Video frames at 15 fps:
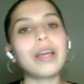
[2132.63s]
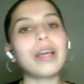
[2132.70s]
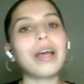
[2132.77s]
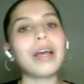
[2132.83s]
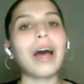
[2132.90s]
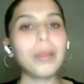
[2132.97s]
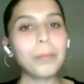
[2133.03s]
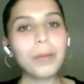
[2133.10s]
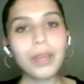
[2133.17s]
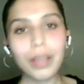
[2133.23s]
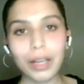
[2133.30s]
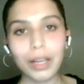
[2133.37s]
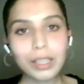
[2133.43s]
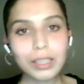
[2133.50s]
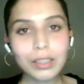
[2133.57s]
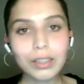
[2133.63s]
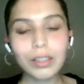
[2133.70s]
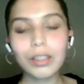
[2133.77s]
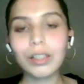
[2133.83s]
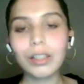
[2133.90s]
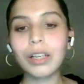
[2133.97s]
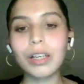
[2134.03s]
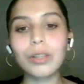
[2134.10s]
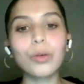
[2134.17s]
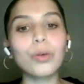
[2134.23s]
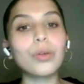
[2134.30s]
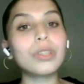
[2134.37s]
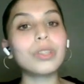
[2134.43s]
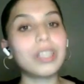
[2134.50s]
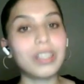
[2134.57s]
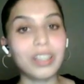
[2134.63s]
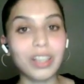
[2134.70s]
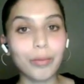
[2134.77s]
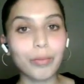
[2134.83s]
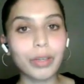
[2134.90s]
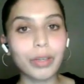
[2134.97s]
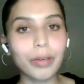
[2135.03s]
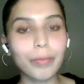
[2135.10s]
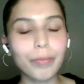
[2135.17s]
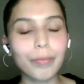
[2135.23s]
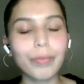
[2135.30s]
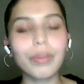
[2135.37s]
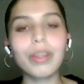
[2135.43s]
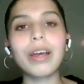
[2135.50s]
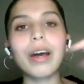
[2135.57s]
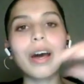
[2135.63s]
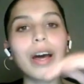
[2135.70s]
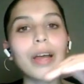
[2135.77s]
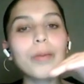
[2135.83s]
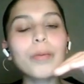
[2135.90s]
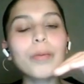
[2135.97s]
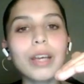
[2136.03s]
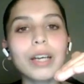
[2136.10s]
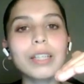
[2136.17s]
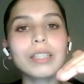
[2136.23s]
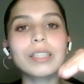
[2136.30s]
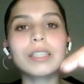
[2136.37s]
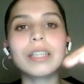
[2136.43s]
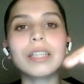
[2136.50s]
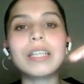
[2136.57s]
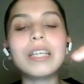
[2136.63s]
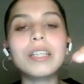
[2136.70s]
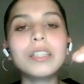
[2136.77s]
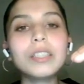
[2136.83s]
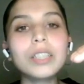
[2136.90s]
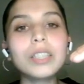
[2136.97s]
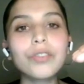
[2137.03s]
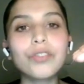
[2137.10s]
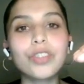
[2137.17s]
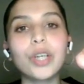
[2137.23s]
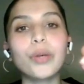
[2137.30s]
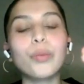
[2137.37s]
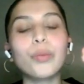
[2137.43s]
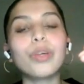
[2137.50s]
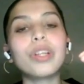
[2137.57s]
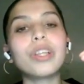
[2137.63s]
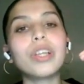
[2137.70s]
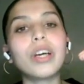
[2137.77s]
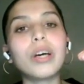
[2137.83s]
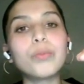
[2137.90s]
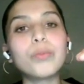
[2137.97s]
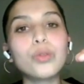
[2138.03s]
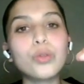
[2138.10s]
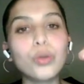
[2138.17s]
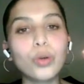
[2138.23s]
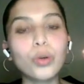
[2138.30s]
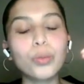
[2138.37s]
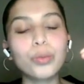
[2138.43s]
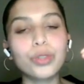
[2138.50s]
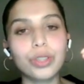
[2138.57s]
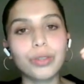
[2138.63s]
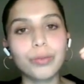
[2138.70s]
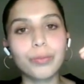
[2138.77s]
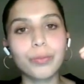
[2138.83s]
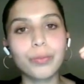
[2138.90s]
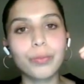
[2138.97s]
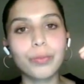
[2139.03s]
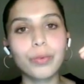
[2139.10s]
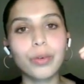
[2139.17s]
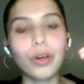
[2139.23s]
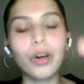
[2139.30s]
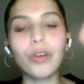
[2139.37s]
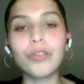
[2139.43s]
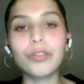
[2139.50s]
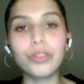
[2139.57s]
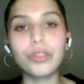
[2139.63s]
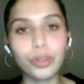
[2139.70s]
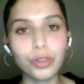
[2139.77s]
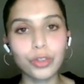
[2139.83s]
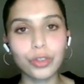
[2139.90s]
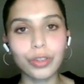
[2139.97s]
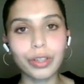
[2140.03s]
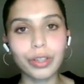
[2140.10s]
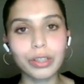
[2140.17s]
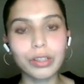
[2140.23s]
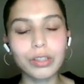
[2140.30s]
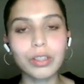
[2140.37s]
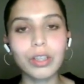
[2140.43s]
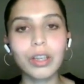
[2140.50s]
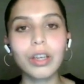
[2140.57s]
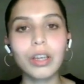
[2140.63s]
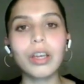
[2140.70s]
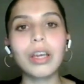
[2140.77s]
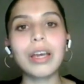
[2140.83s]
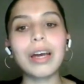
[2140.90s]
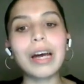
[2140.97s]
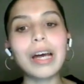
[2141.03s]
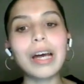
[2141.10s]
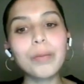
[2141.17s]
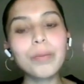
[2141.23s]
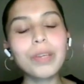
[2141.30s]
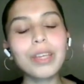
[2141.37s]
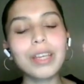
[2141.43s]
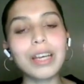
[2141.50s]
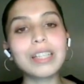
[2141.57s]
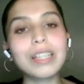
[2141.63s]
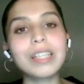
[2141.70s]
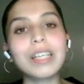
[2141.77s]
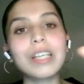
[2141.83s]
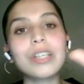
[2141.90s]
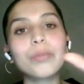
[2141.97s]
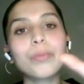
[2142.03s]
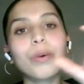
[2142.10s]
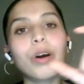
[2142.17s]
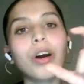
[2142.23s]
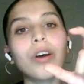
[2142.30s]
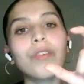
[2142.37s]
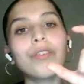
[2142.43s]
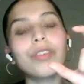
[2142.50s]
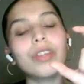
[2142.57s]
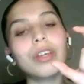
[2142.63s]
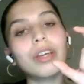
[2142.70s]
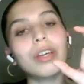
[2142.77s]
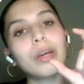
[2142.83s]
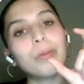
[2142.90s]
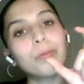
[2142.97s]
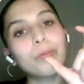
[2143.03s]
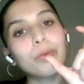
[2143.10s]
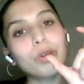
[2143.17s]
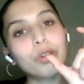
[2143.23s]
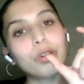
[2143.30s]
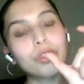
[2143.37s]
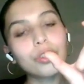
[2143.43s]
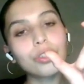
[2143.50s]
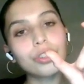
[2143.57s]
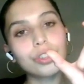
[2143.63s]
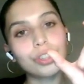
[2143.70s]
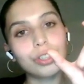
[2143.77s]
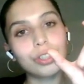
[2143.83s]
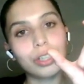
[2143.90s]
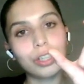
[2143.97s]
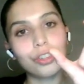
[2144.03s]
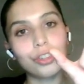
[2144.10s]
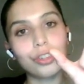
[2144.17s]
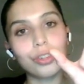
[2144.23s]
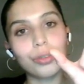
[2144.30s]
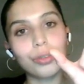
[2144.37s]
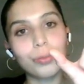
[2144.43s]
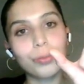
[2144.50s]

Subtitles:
IBS can cause anemia. IBS can interfere with the absorption of nutrients. IBS is part of the production issue.